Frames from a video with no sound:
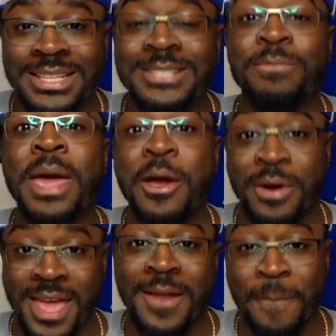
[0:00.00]

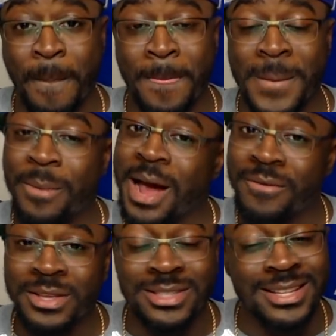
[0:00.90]
marinate. I'm going to
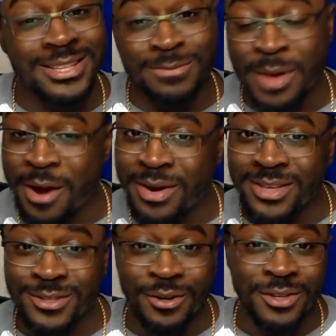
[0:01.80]
have to let this
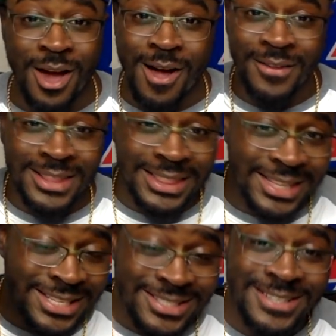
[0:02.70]
marinate. So y'all
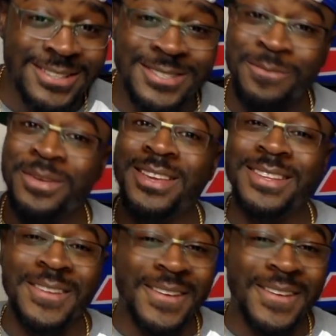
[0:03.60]
listen to me.